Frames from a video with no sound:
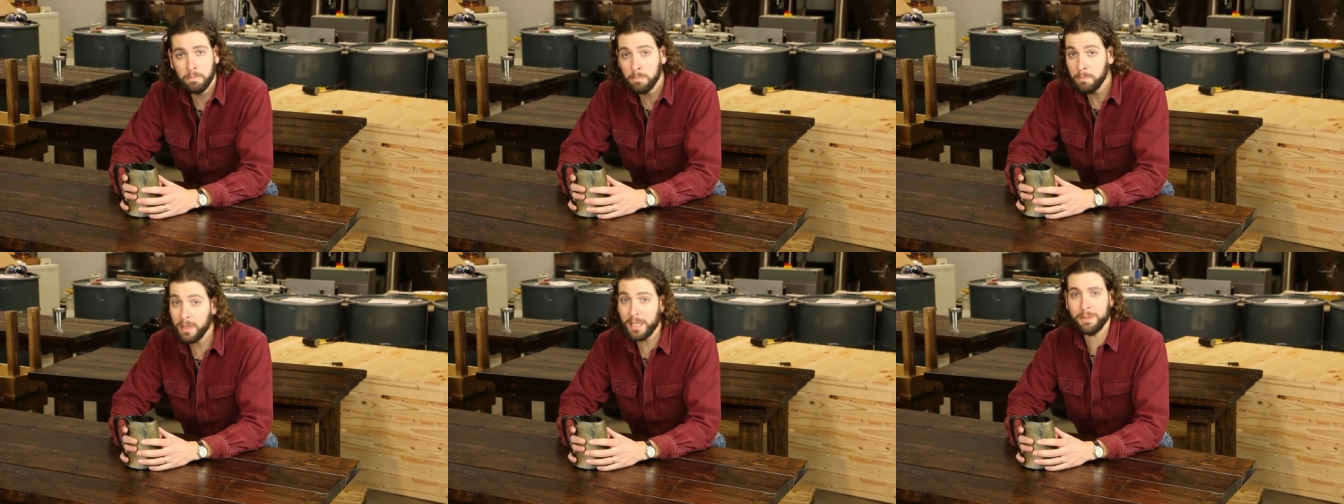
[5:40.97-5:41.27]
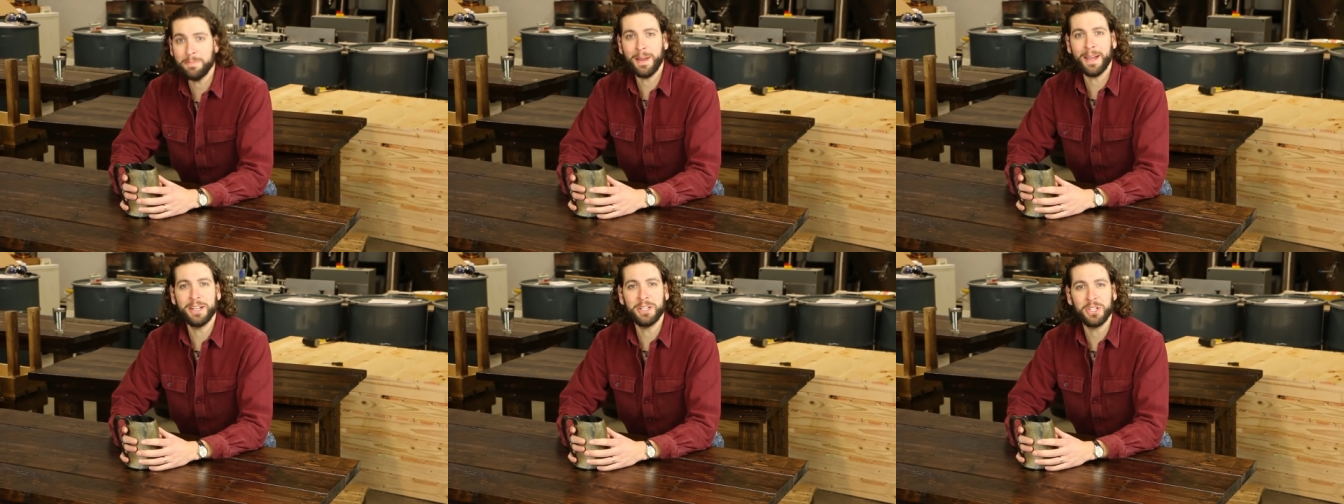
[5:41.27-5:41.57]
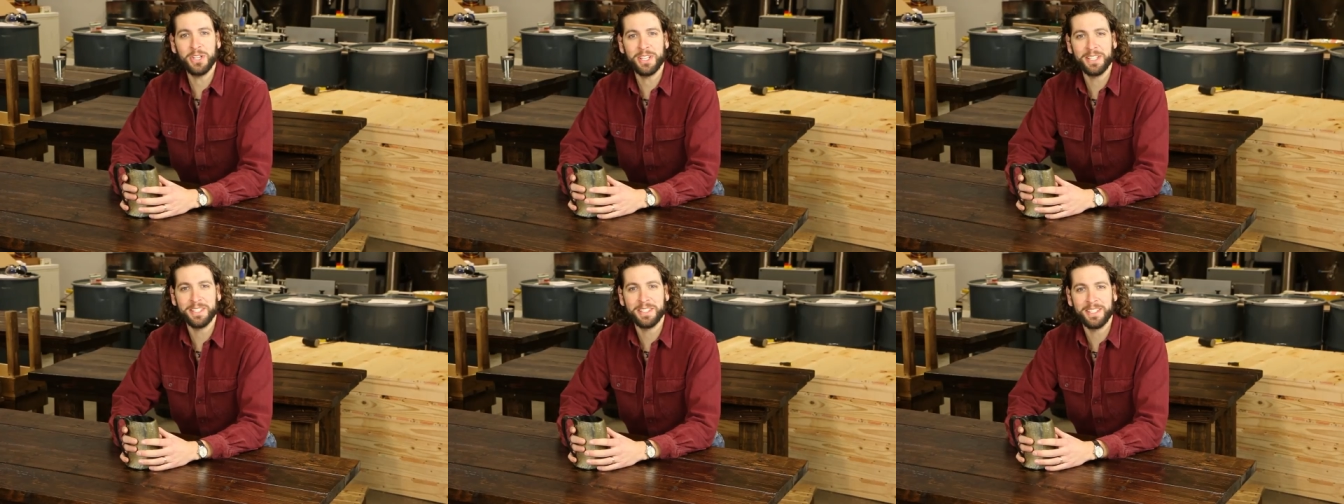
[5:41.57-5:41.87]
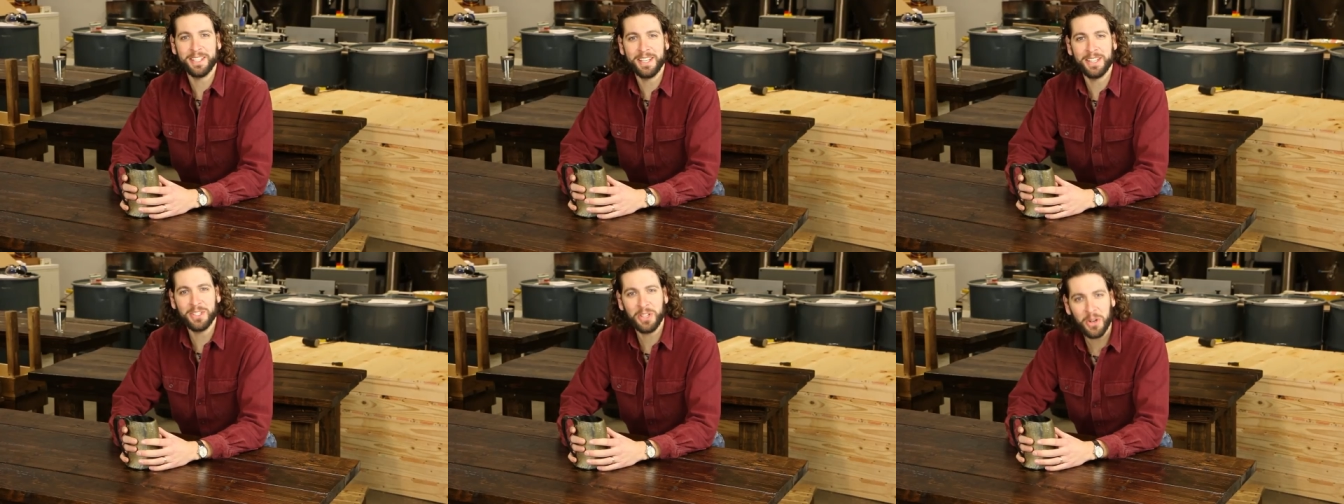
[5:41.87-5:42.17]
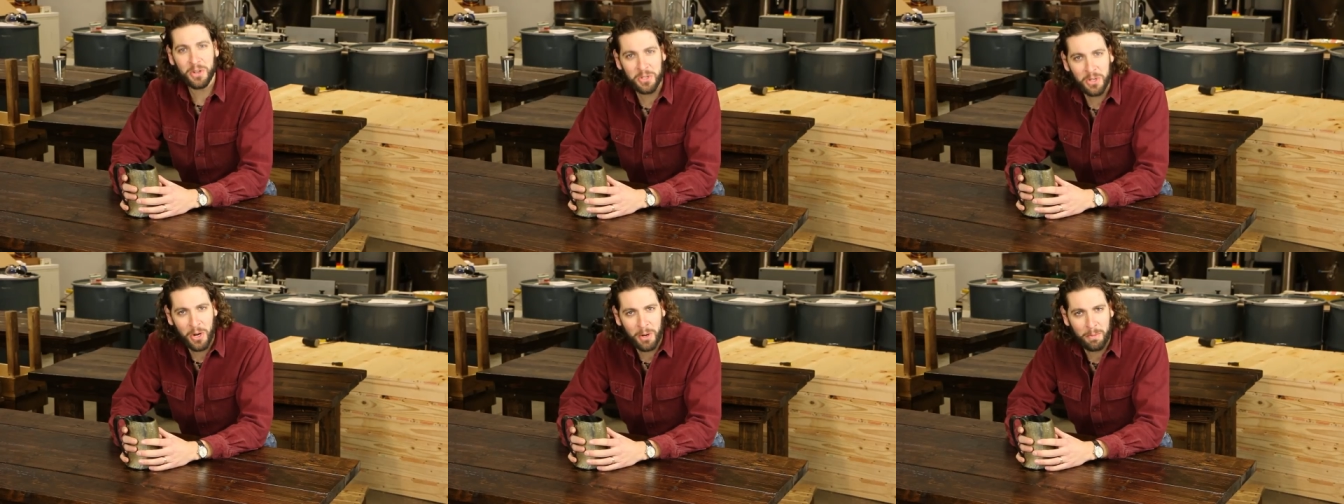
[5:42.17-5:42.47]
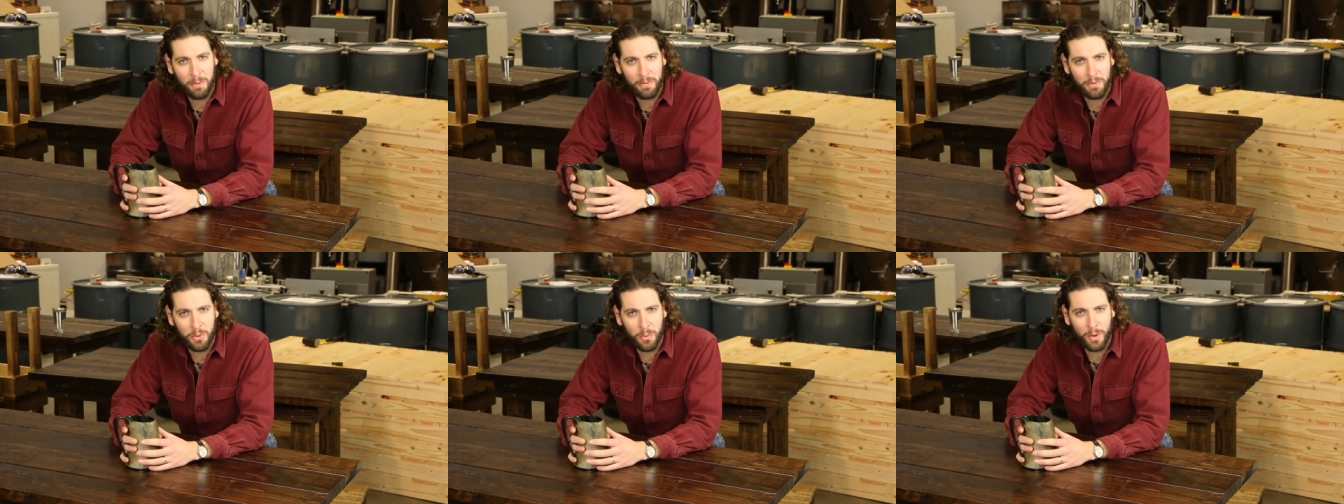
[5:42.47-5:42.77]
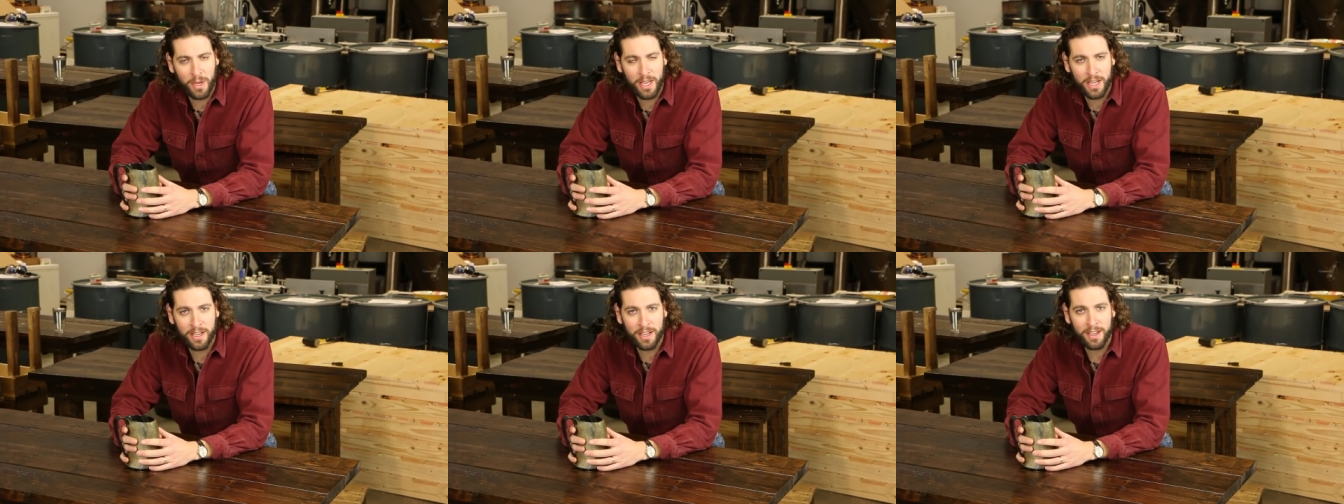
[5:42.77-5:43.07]
Mead benches! It's our term of the
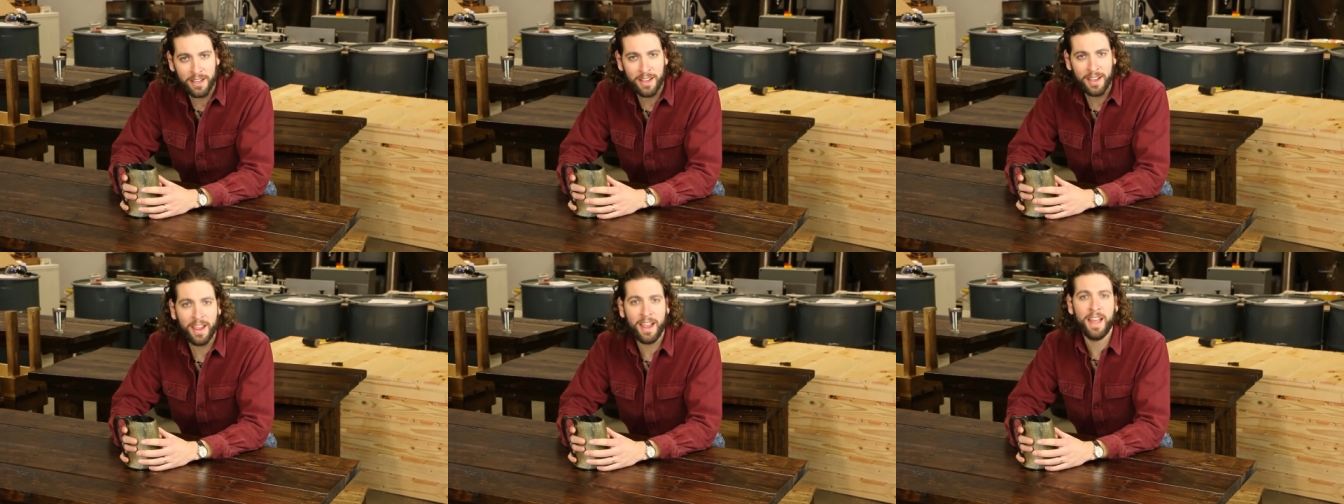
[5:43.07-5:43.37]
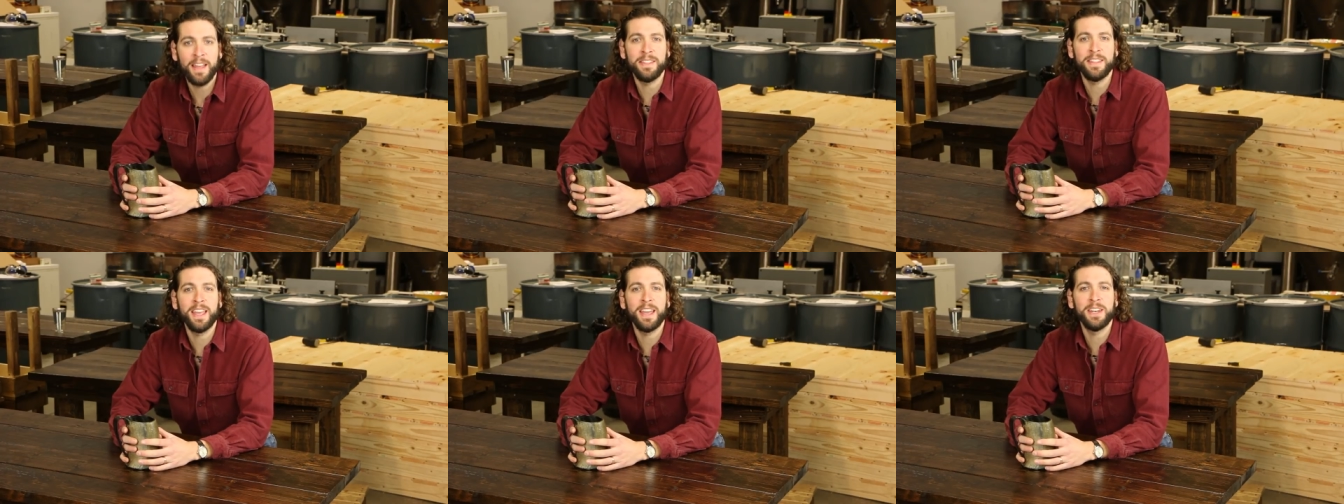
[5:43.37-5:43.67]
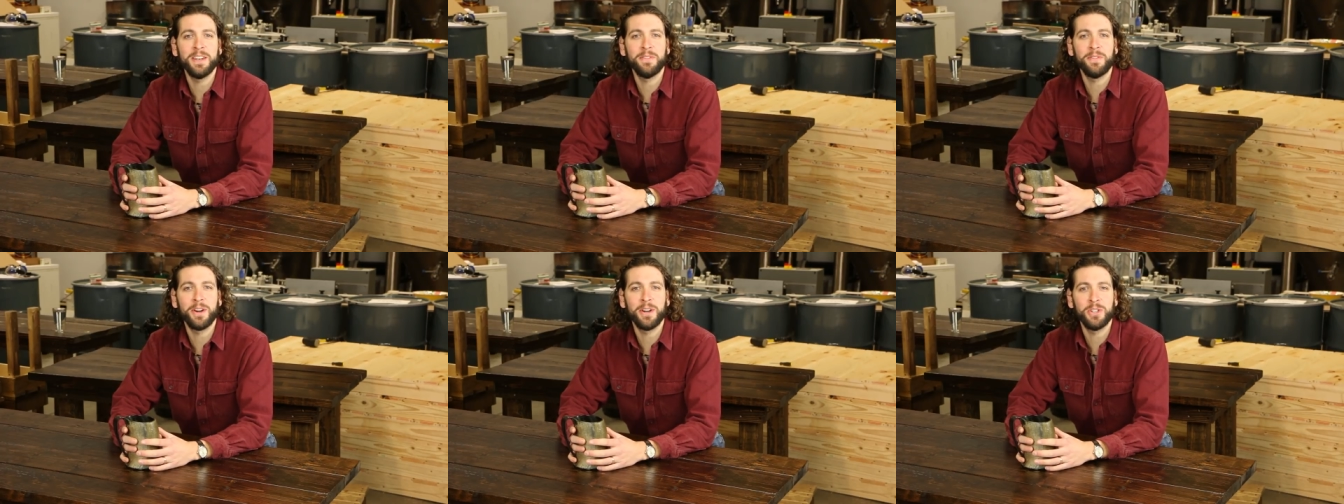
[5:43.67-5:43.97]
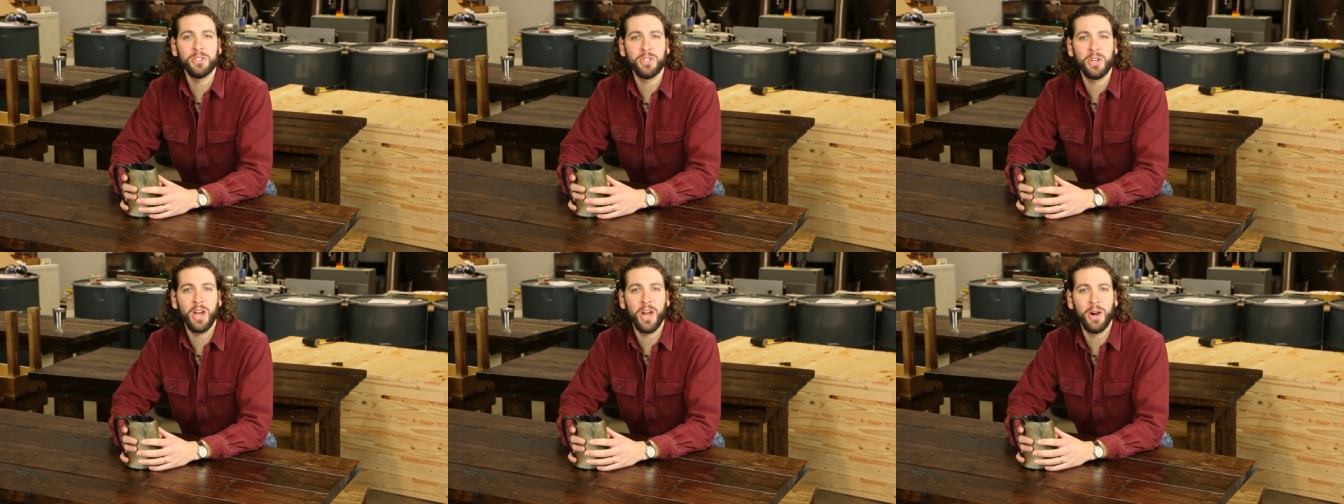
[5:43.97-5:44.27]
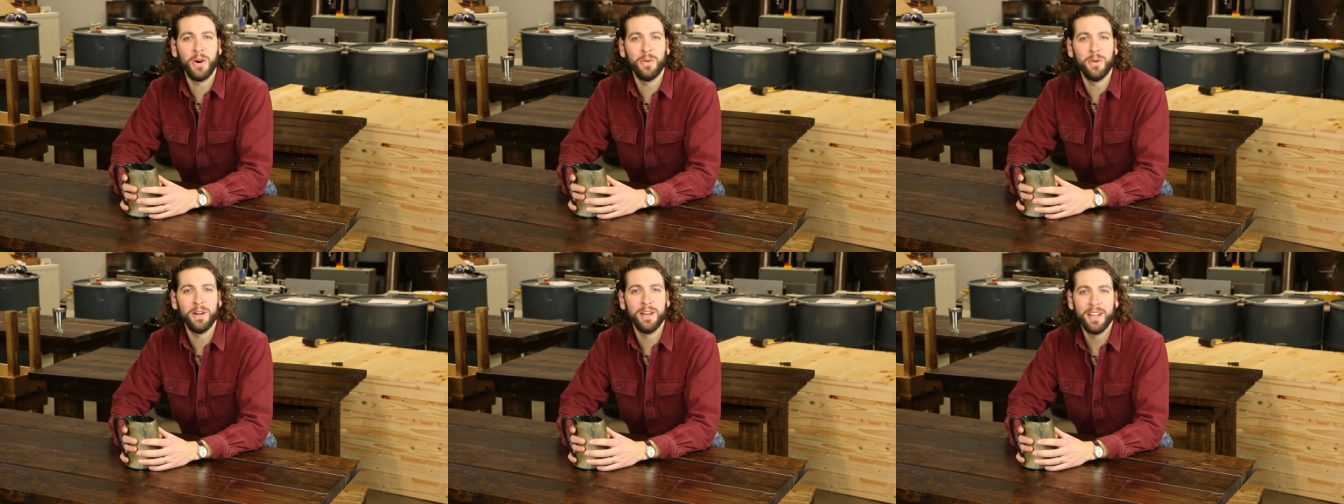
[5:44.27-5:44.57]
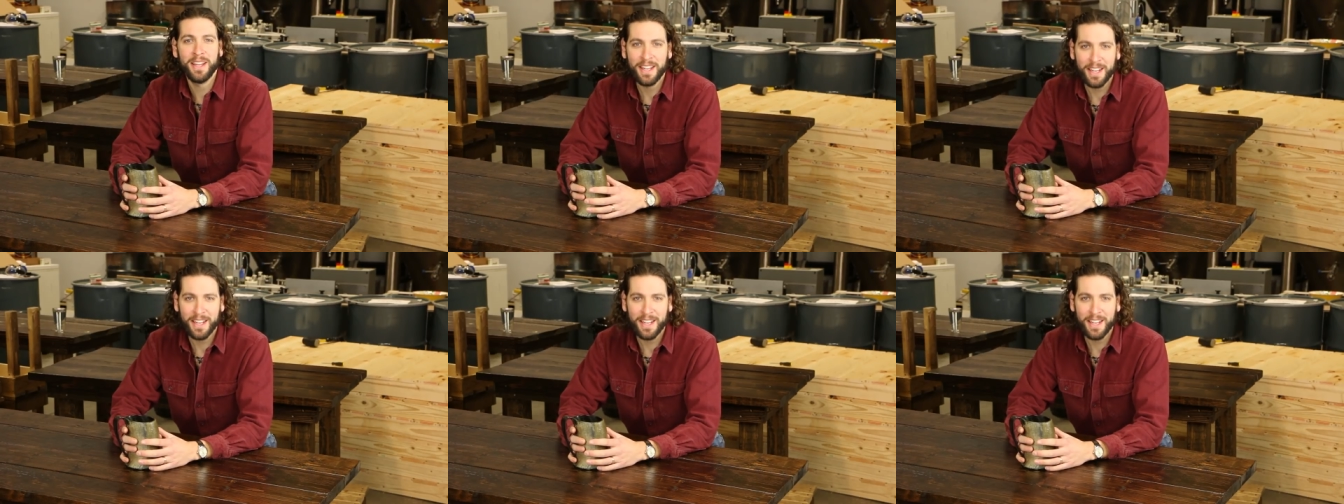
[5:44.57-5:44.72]
week and the end of our show.